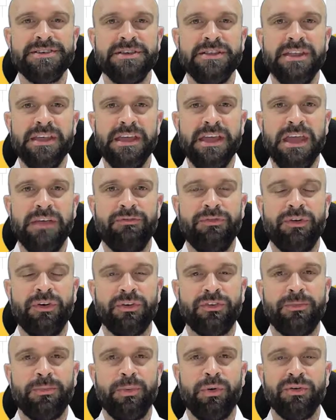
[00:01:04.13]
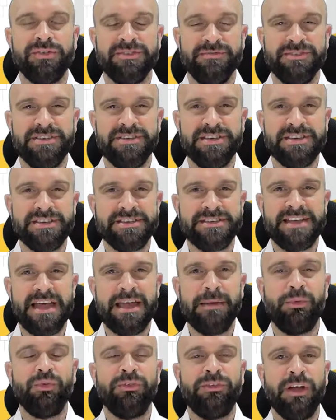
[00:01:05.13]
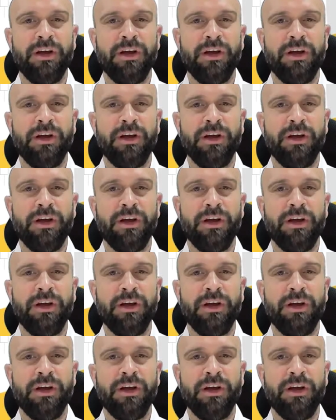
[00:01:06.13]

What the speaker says: to the INFINOX support and resistance table,